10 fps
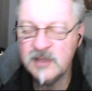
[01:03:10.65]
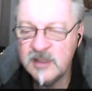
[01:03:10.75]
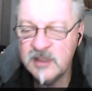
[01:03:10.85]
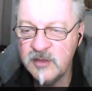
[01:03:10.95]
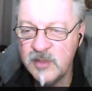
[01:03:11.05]

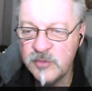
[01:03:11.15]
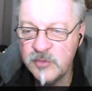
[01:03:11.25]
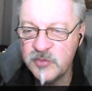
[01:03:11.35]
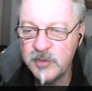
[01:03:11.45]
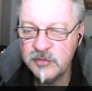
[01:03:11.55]
Greenwood
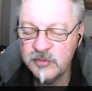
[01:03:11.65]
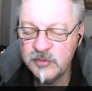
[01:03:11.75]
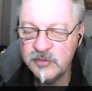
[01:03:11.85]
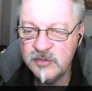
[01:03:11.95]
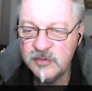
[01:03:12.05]
Spiritual
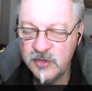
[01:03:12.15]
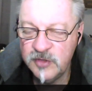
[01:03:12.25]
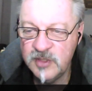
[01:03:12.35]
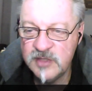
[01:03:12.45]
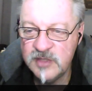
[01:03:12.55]

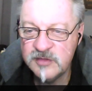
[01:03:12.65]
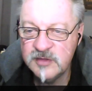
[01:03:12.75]
Journeys,